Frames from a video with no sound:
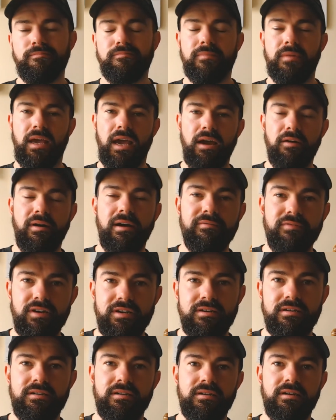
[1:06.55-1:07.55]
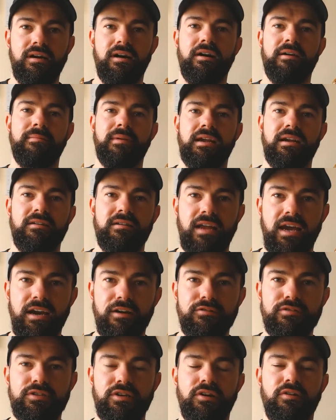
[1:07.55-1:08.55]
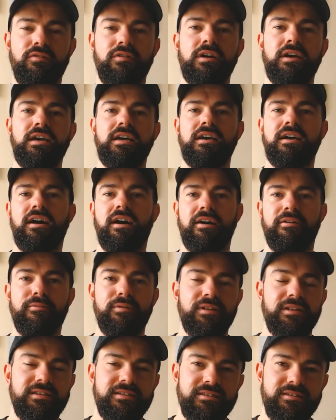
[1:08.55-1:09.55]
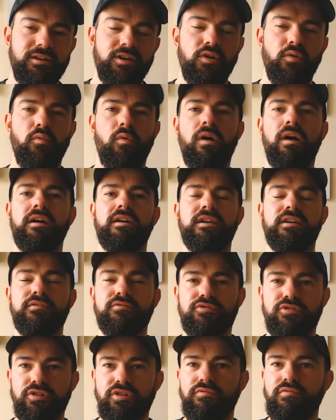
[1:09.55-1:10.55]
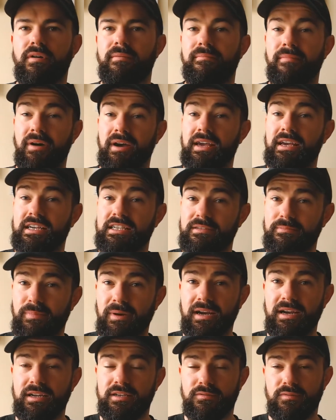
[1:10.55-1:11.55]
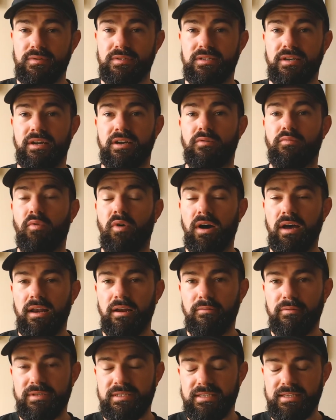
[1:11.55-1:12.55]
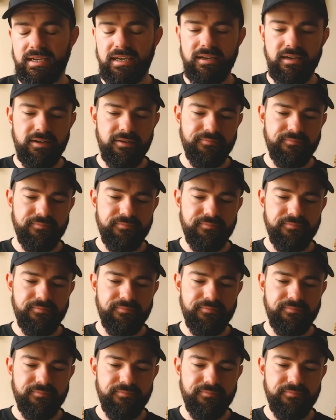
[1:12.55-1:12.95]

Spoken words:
However, I'm here now, so I will walk you through what my experience was like while I was sick.